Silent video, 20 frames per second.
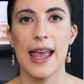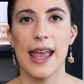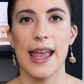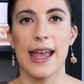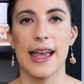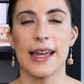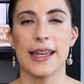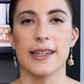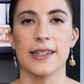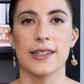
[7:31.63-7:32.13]

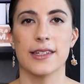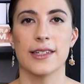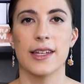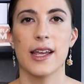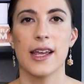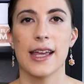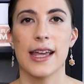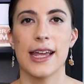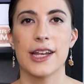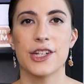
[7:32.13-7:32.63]
And
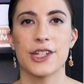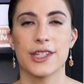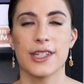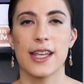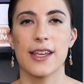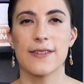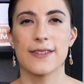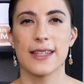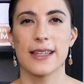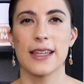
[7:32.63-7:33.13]
it just
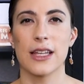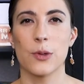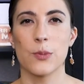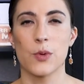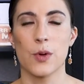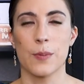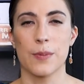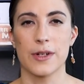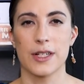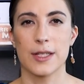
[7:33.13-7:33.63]
gives a little
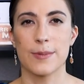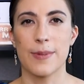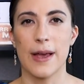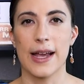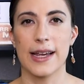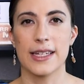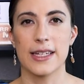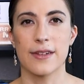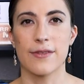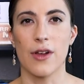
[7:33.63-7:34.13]
more
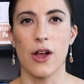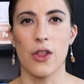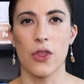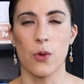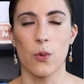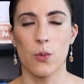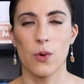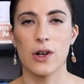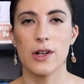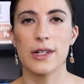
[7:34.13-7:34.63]
perspective on
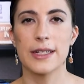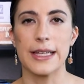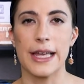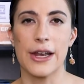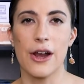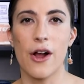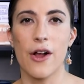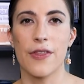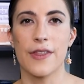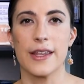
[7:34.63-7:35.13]
the world
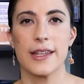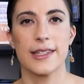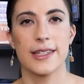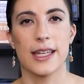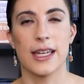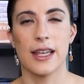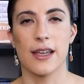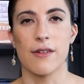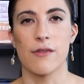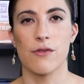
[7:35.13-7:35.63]
and on the
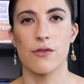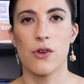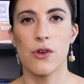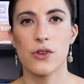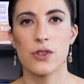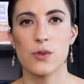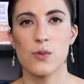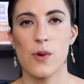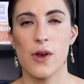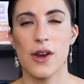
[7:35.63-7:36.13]
city of
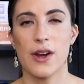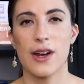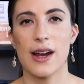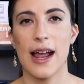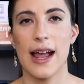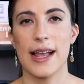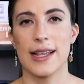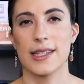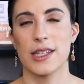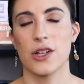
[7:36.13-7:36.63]
Rosewater
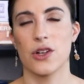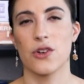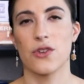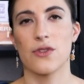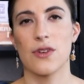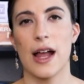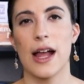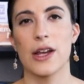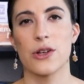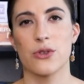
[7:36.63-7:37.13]
as it
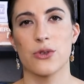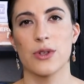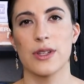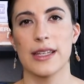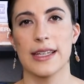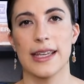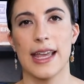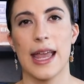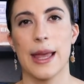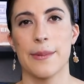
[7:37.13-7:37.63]

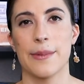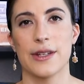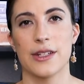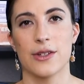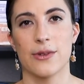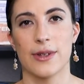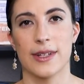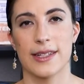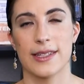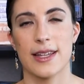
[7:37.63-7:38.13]
gradually came
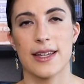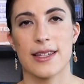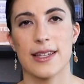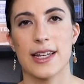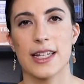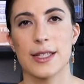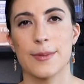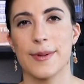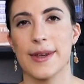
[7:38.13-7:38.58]
into existence,